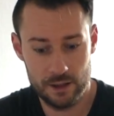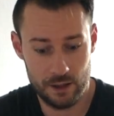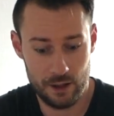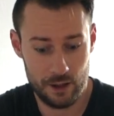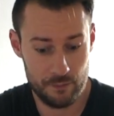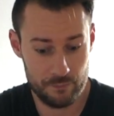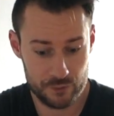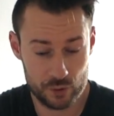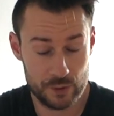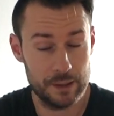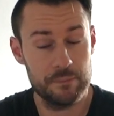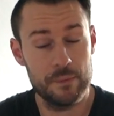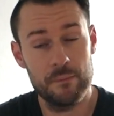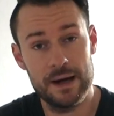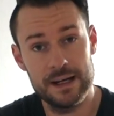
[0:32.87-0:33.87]
to
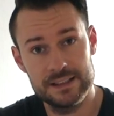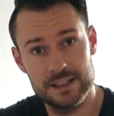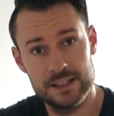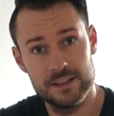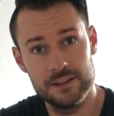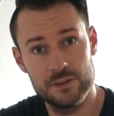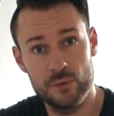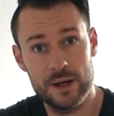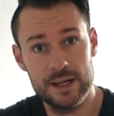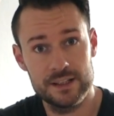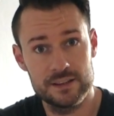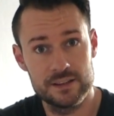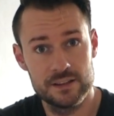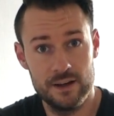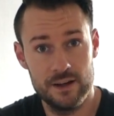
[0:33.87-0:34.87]
get my mindset in the right
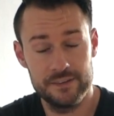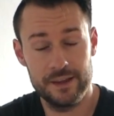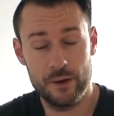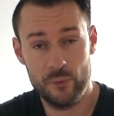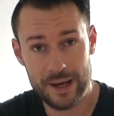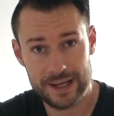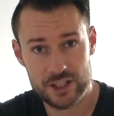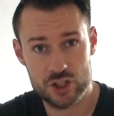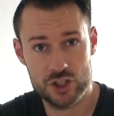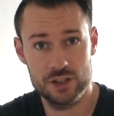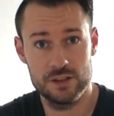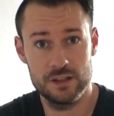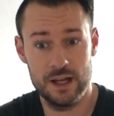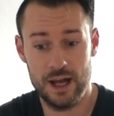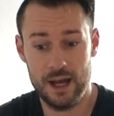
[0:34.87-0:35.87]

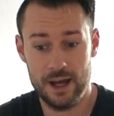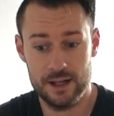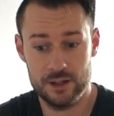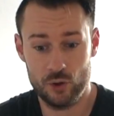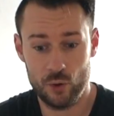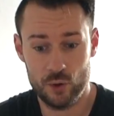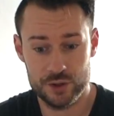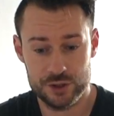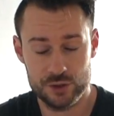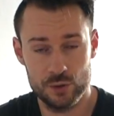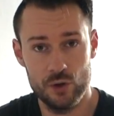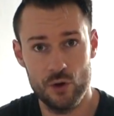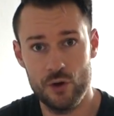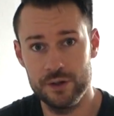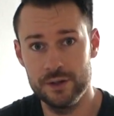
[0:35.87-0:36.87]
direction, and also
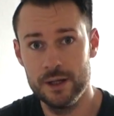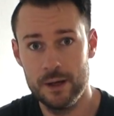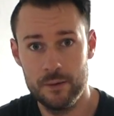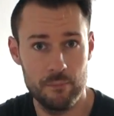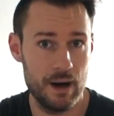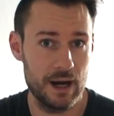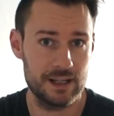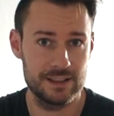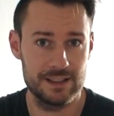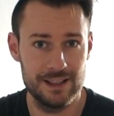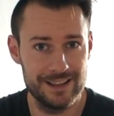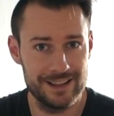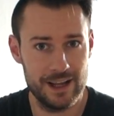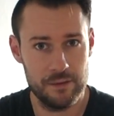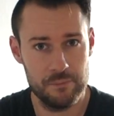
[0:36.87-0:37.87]
learn
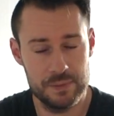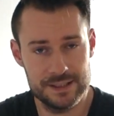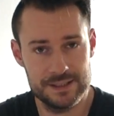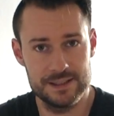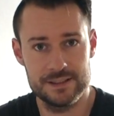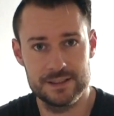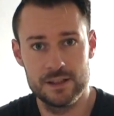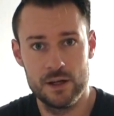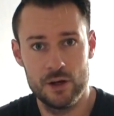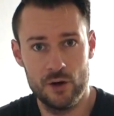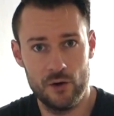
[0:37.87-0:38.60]
marketing and business